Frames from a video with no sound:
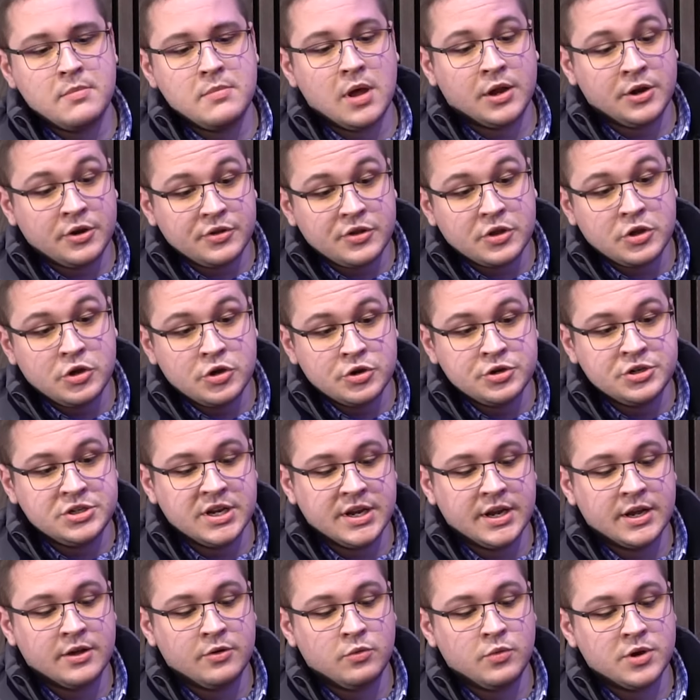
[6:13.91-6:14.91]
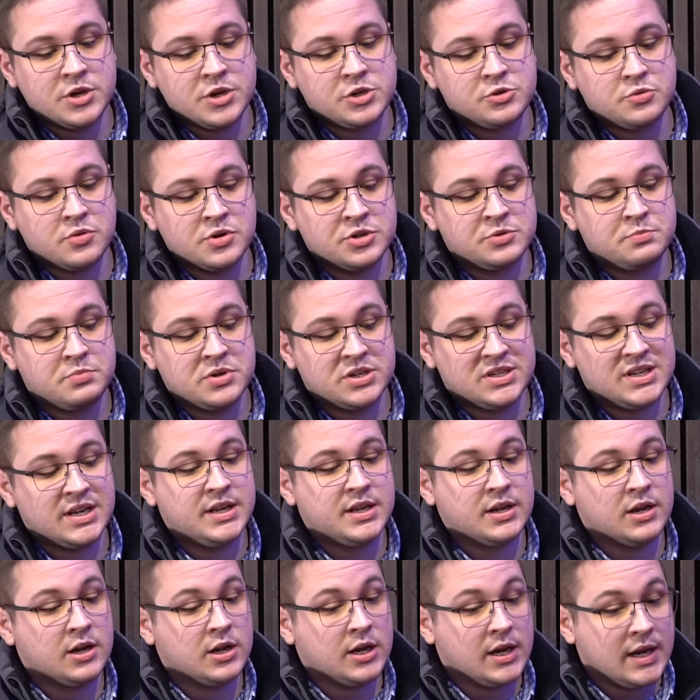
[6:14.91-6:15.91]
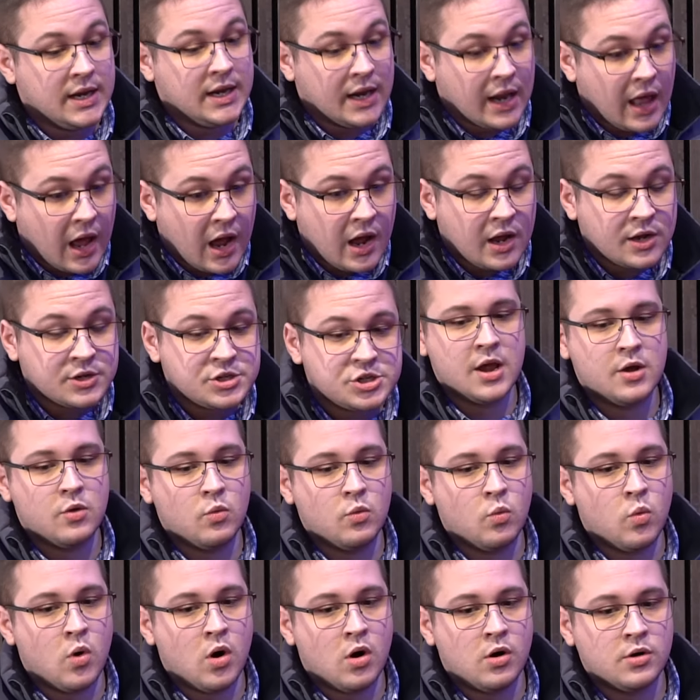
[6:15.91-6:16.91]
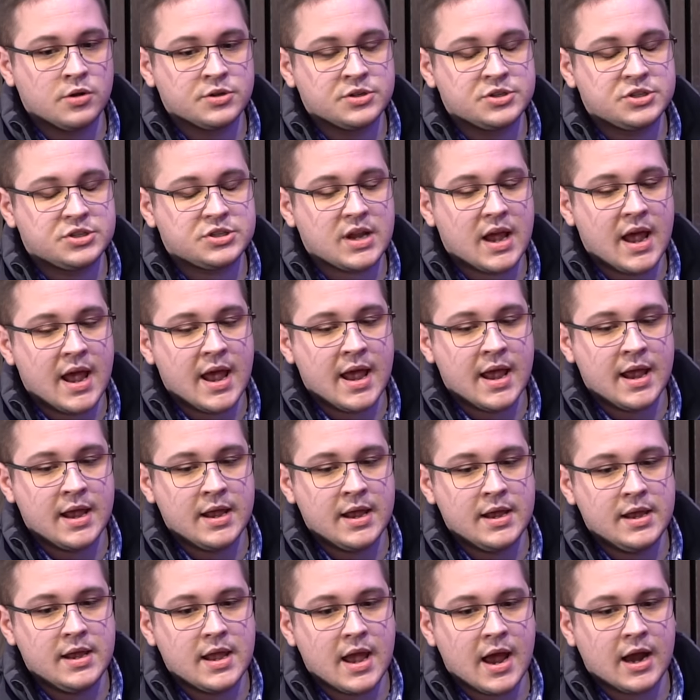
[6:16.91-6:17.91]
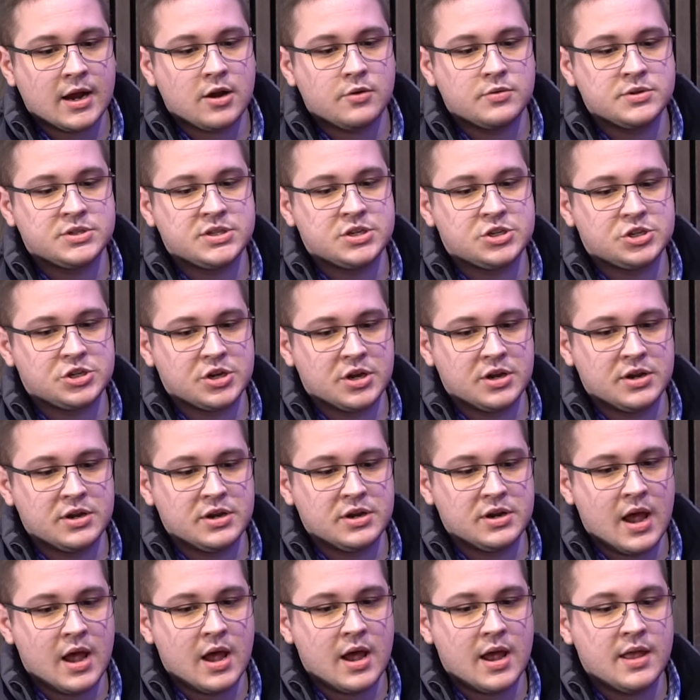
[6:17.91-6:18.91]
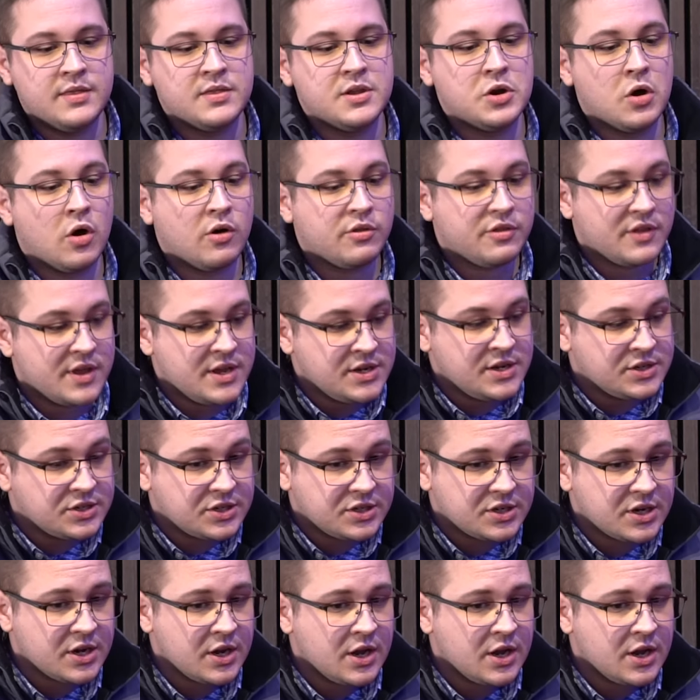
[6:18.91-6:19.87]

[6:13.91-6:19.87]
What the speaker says: Another good deal, which was particularly large, was a acquisition in the Northeast.